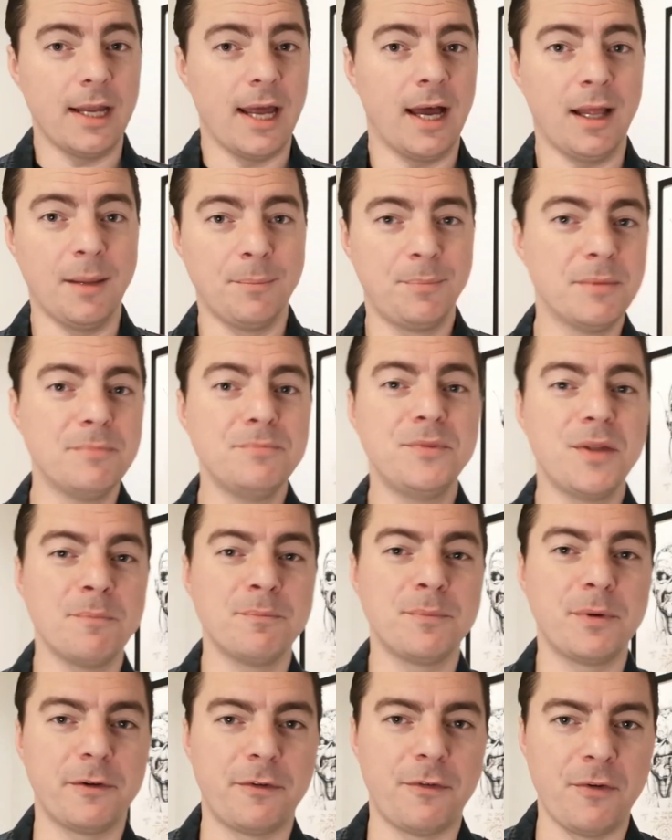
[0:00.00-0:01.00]
On album
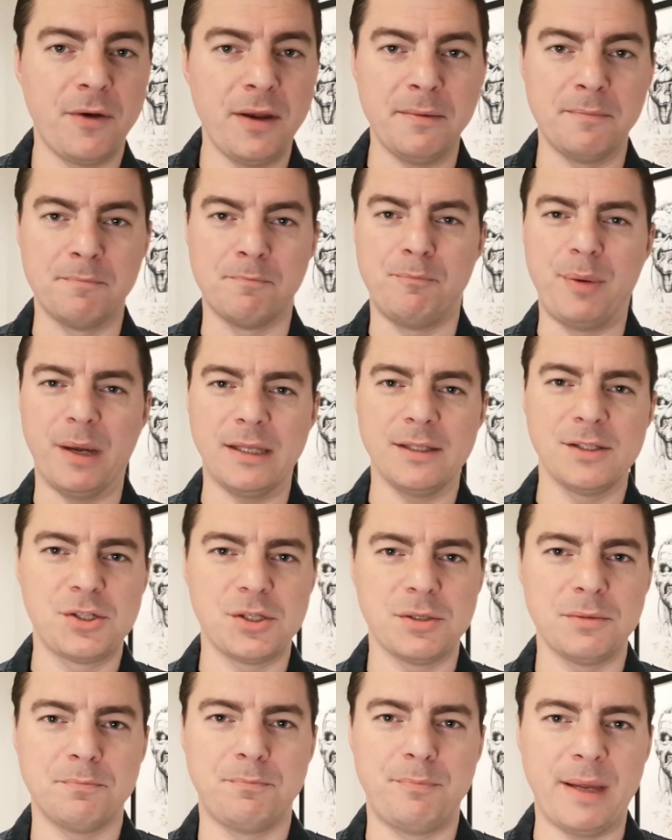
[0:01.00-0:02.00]
number 3,
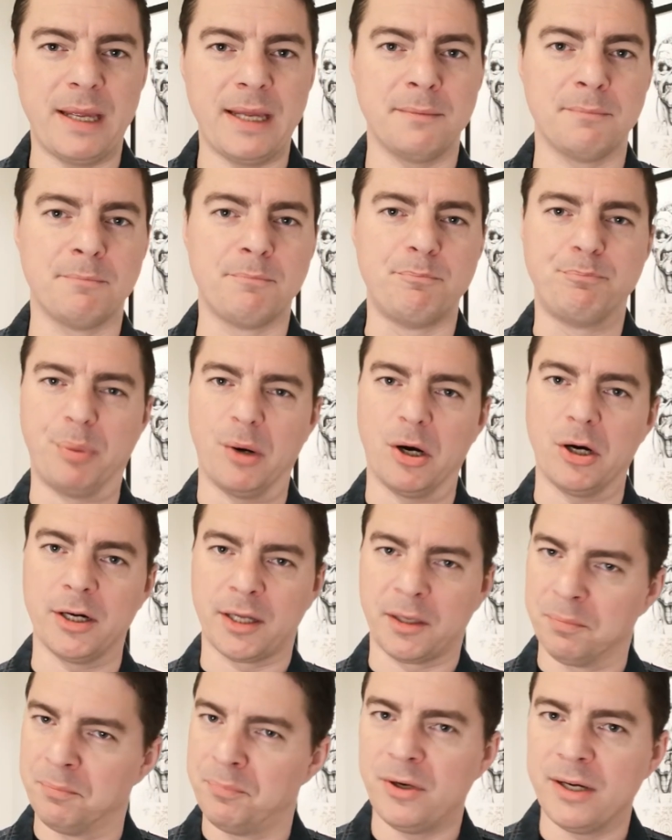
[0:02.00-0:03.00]
Belgian band
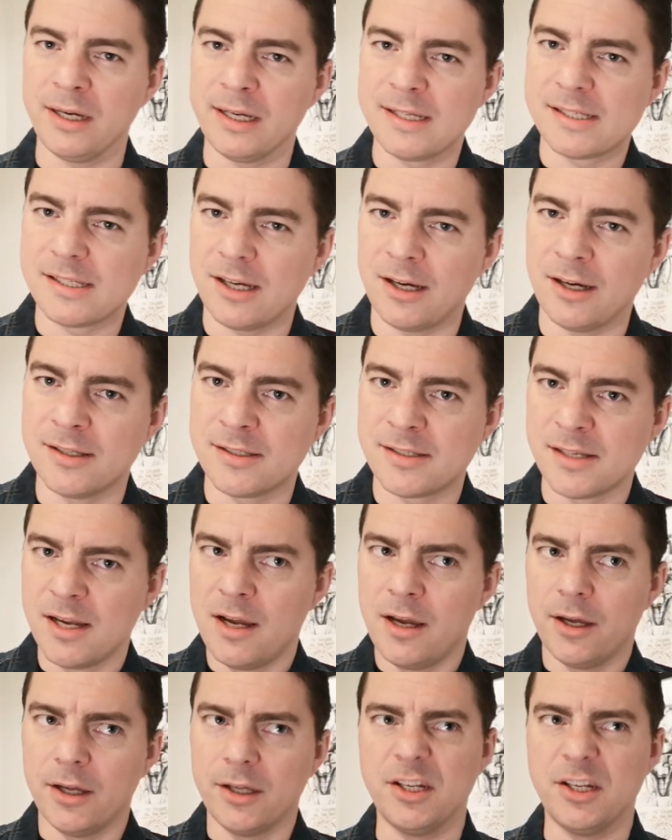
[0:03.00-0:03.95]
Bark brings us